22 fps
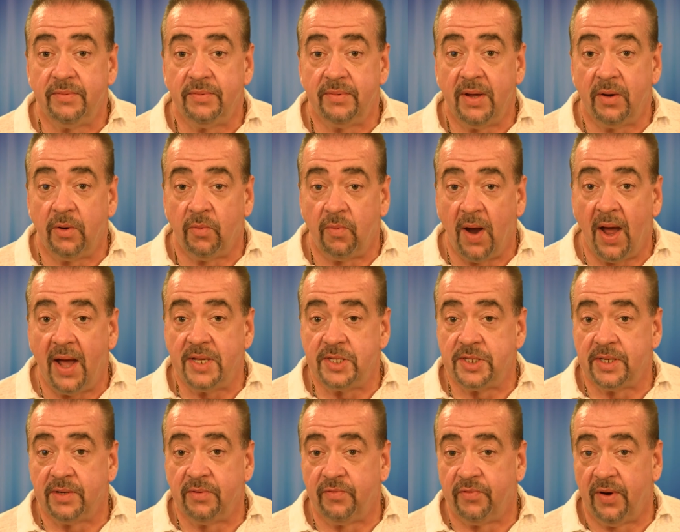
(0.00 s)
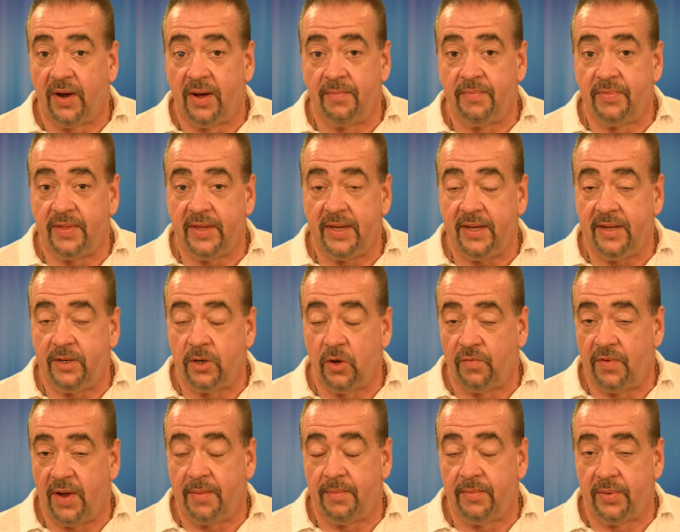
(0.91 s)
arising from the
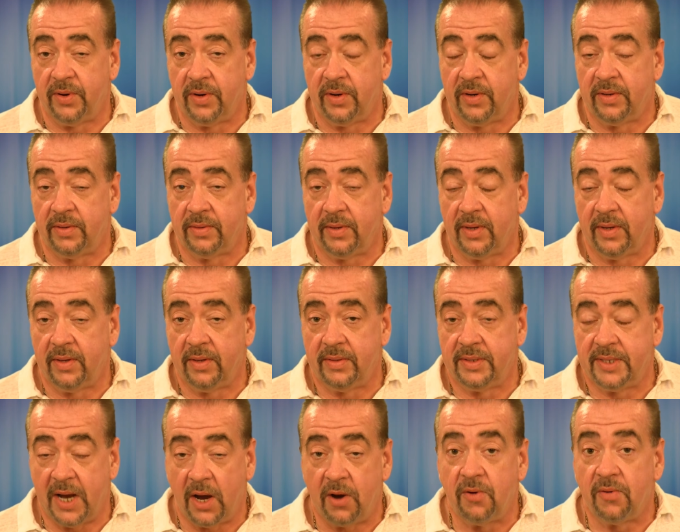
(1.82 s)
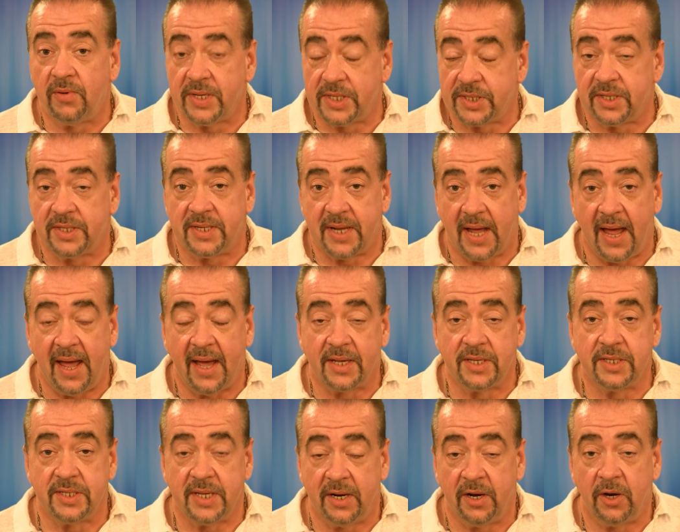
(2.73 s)
November terrorist
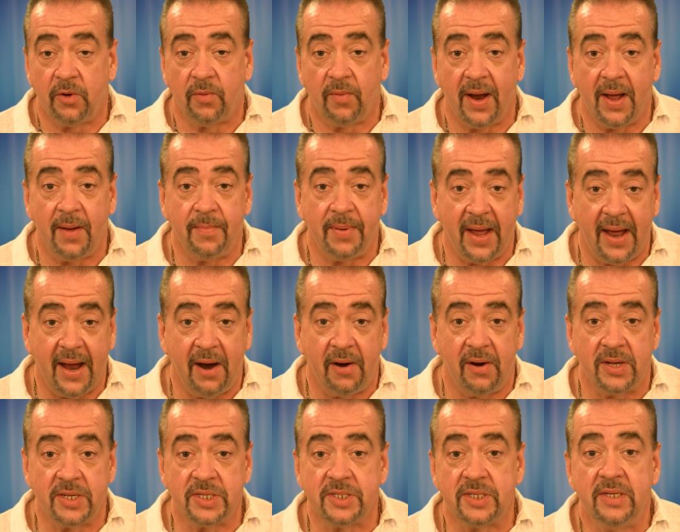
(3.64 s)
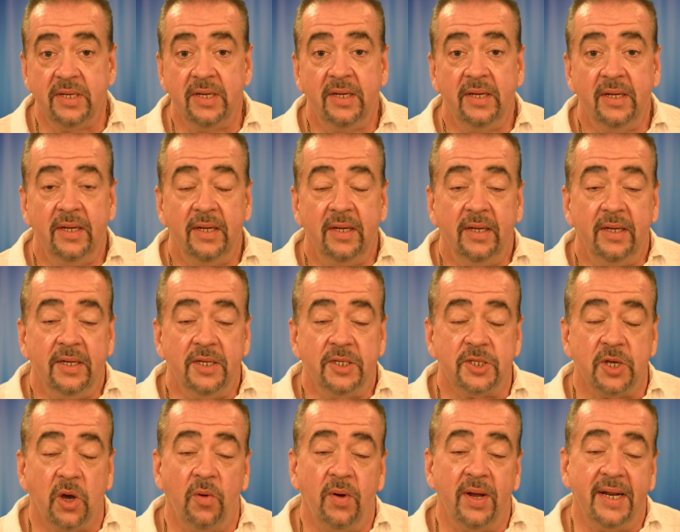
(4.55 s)
attacks in and around Paris.
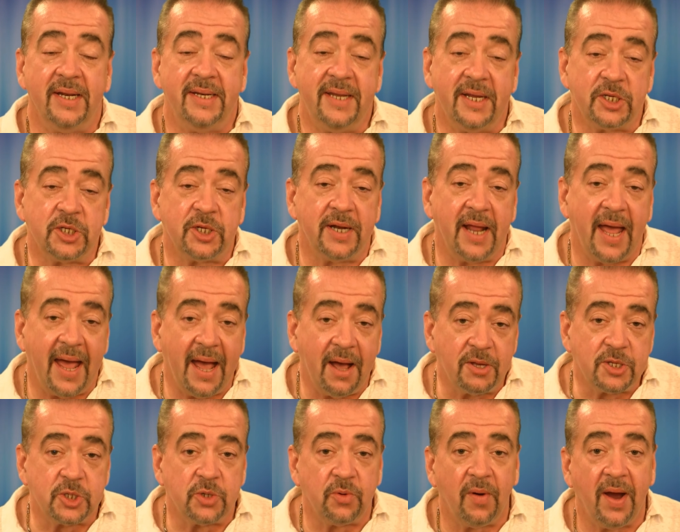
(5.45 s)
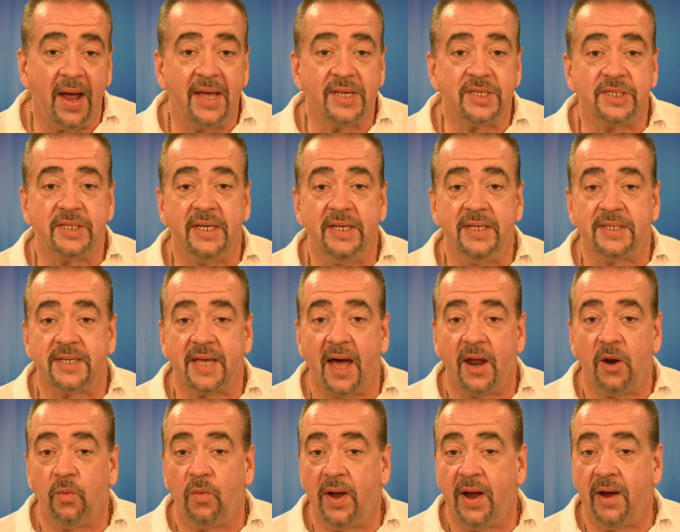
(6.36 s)
So in addition to house arrest, he's
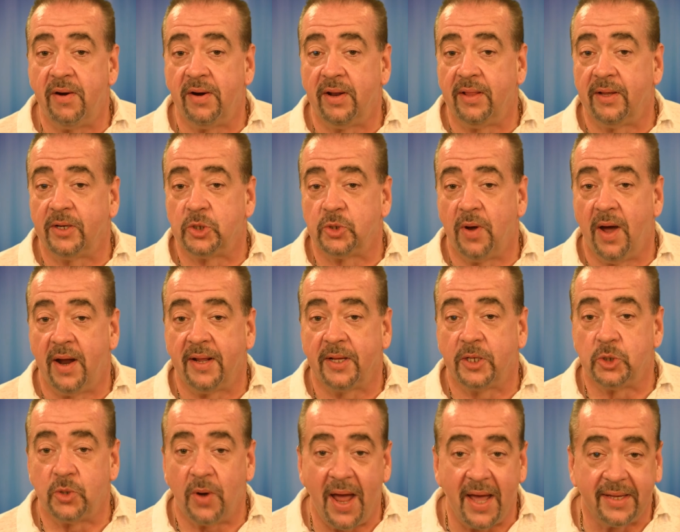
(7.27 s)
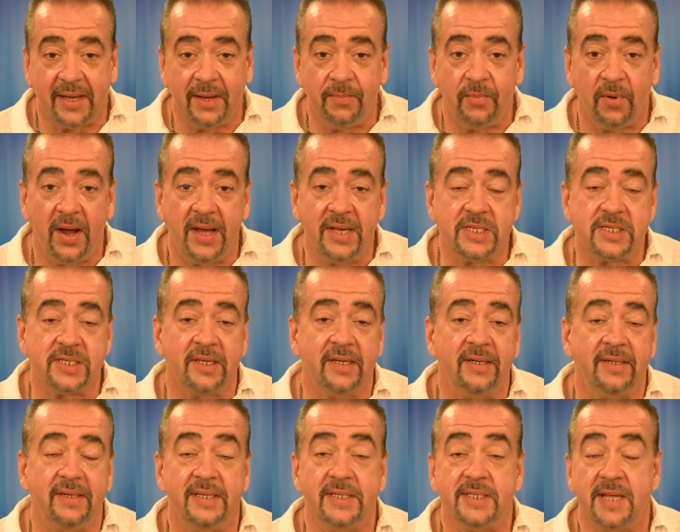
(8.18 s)
got to wear an electronic tracking
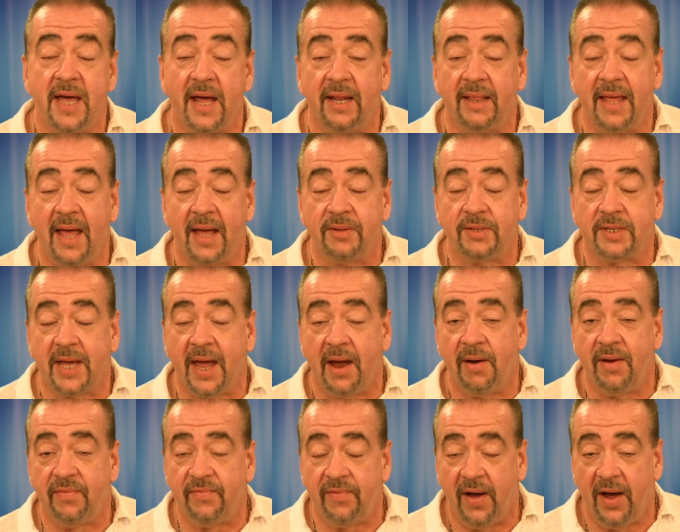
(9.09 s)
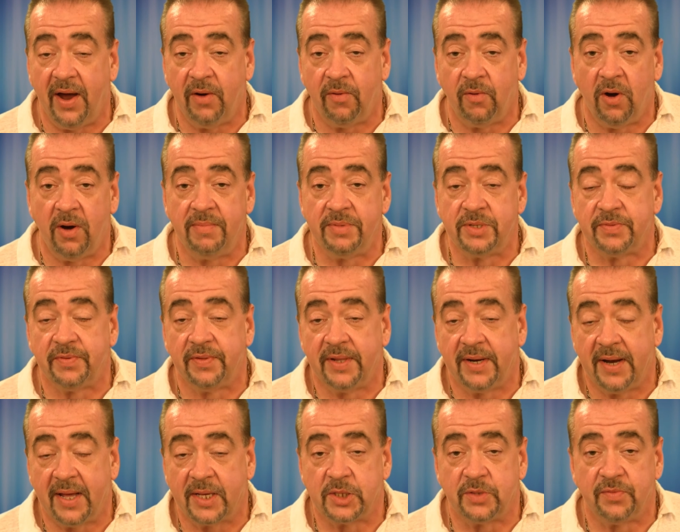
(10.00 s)
bracelet, and he's not allowed to carry firearms for
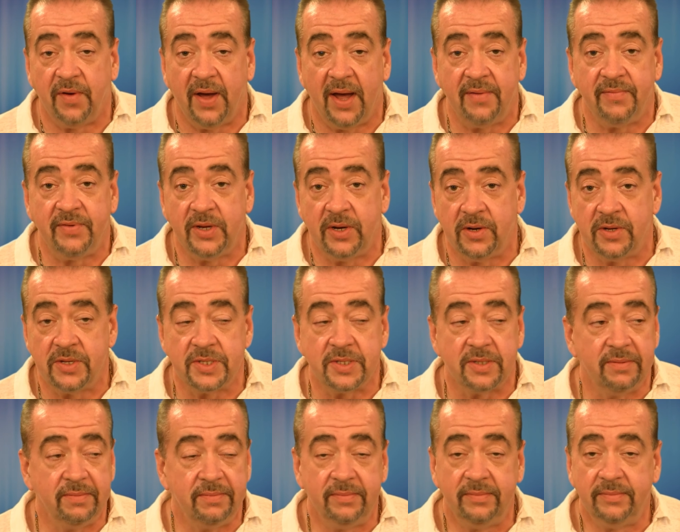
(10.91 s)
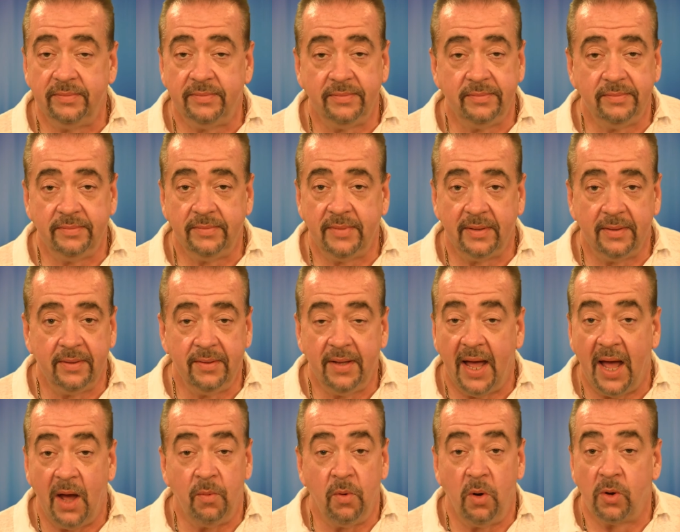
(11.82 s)
the next 5 years.
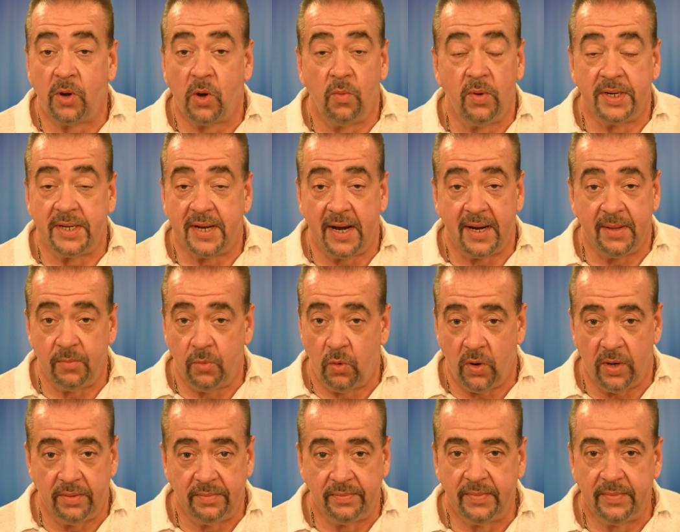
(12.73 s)
I won't go into any more.